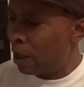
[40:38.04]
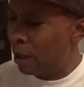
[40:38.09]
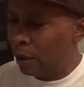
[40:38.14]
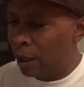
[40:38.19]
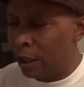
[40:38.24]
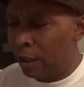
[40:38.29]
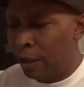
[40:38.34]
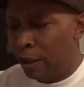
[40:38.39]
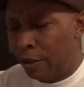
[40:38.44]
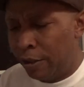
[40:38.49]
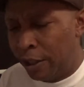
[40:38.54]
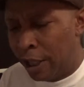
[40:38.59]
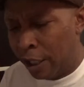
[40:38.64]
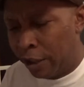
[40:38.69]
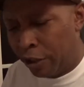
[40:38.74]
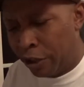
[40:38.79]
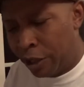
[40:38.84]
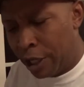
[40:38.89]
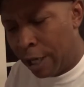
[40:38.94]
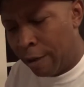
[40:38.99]
Get this
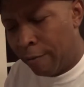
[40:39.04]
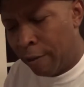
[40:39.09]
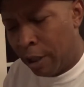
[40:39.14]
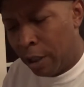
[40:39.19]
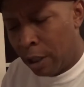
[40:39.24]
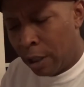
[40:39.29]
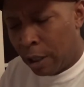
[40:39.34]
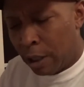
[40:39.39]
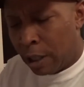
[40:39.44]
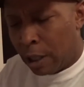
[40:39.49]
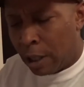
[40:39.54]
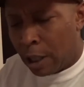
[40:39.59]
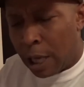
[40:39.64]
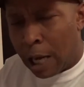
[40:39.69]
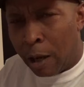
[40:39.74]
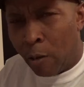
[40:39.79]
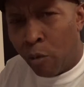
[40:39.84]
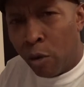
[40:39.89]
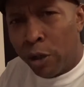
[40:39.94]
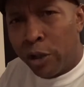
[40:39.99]
dictionary.
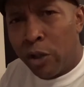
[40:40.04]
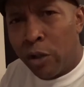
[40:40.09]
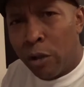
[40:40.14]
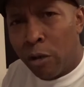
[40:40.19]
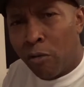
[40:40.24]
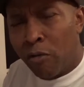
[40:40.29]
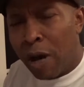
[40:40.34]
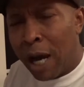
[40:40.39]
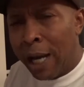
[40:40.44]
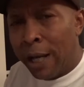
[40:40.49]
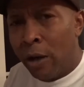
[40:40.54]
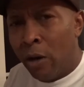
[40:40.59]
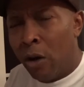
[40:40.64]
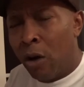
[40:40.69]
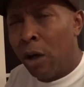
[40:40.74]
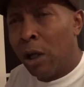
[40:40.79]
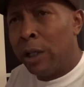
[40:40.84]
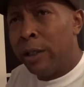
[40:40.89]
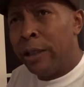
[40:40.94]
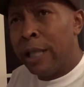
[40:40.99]
I want you to write
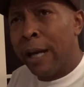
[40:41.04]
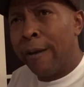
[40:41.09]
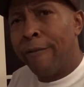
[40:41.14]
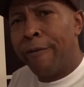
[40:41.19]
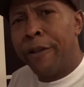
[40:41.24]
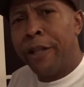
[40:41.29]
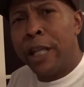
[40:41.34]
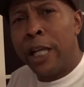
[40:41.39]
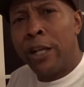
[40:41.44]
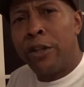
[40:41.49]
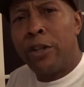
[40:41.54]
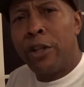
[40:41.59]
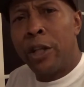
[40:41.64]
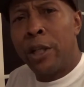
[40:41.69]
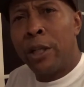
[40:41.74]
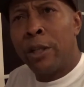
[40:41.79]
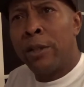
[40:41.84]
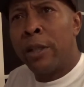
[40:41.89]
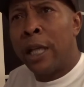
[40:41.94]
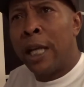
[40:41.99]
all the
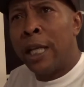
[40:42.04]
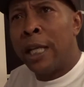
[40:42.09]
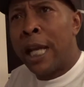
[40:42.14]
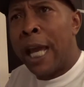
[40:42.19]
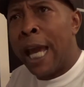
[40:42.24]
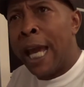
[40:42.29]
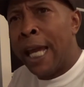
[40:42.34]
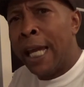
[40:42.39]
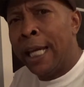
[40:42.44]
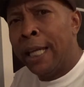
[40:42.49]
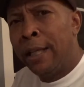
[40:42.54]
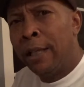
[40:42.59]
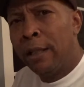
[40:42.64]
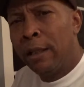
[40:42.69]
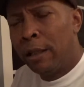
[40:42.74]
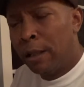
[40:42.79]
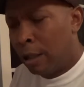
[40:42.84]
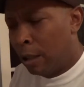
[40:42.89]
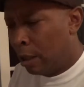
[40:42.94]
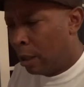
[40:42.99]
definitions in A,
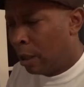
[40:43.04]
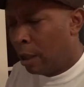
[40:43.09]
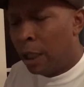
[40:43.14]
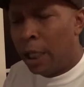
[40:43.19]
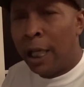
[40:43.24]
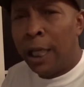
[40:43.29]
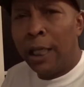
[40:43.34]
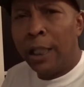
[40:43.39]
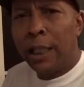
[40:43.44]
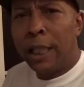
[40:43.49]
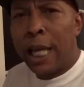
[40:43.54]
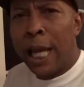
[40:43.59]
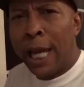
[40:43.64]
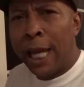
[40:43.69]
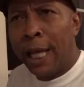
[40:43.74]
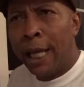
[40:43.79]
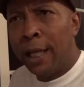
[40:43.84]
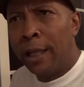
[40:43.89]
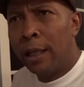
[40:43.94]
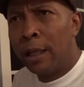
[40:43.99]
in
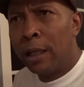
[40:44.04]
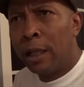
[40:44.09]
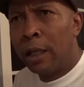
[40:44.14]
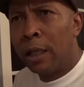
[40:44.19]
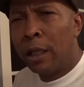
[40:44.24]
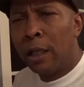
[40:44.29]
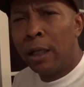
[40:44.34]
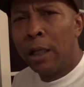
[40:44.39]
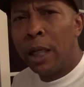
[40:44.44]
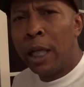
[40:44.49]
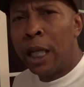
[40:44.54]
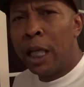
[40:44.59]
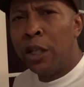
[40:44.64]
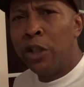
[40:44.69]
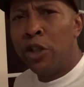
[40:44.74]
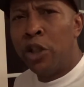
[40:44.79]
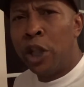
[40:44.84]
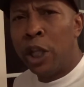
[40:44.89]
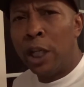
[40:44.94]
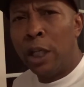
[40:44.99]
K,
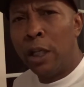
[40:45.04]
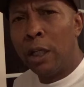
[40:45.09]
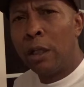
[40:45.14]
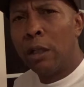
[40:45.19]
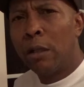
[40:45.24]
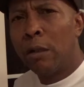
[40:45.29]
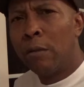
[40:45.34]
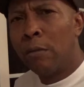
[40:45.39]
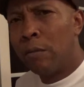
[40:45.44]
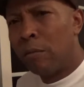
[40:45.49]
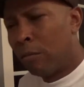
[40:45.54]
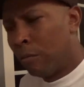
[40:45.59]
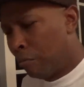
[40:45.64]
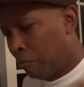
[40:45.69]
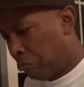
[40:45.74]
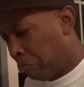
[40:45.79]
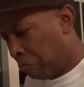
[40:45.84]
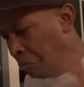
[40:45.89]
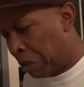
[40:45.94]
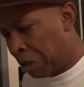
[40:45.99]
and G.
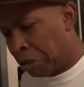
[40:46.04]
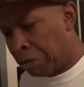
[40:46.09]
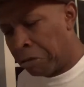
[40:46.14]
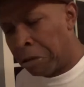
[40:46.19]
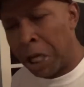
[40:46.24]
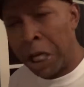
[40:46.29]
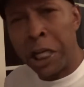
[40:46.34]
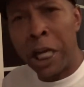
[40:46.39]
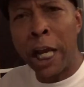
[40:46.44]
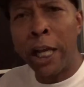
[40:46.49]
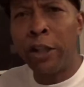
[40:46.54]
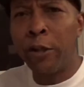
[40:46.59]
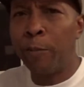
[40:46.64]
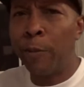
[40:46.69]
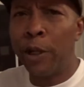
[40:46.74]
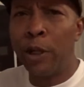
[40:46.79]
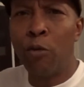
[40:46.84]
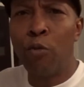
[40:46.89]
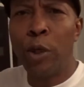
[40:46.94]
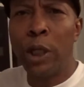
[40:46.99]
And they
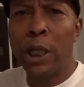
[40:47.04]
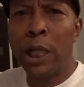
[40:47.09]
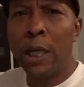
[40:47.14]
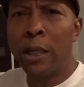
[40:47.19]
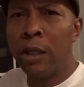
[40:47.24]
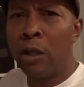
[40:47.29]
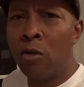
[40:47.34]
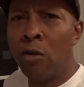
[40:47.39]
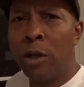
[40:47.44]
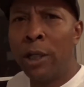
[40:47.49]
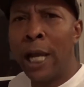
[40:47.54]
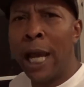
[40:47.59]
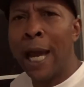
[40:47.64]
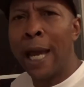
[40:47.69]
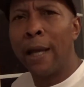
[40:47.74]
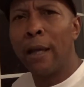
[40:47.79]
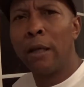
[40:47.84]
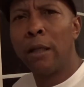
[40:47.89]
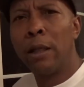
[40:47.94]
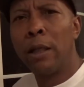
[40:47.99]
spend the weekend doing
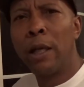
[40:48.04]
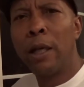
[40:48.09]
that.